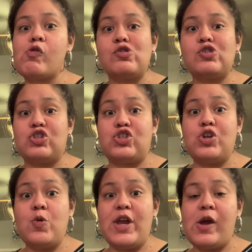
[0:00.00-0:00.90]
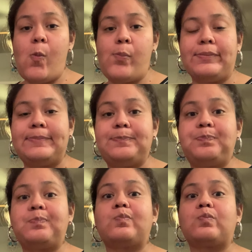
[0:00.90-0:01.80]
to chewing,
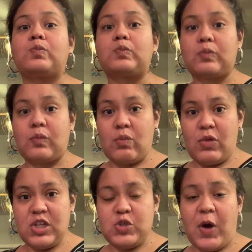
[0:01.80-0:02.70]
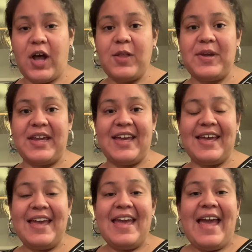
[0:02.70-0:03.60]
swallowing it,
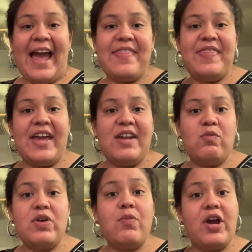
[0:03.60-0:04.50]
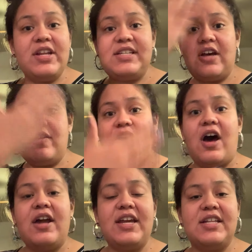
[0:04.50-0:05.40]
and then we want to tell the
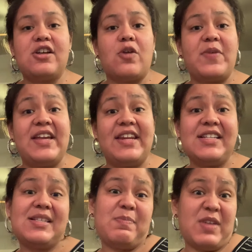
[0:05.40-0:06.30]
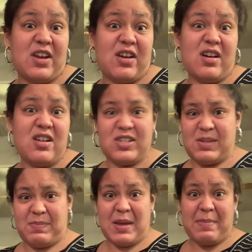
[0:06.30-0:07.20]
audience, are we eating something good or
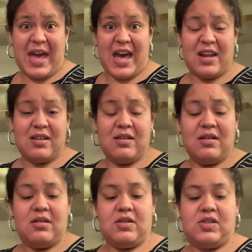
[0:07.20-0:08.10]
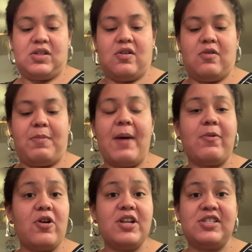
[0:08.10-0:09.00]
something bad? So
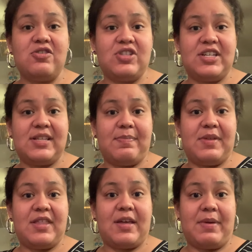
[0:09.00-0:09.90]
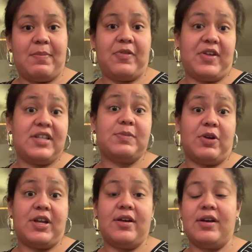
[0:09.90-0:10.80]
popcorn is usually something that people think is
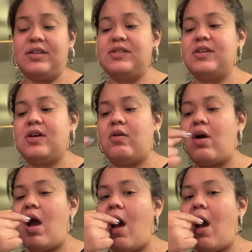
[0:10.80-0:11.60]
pretty good, so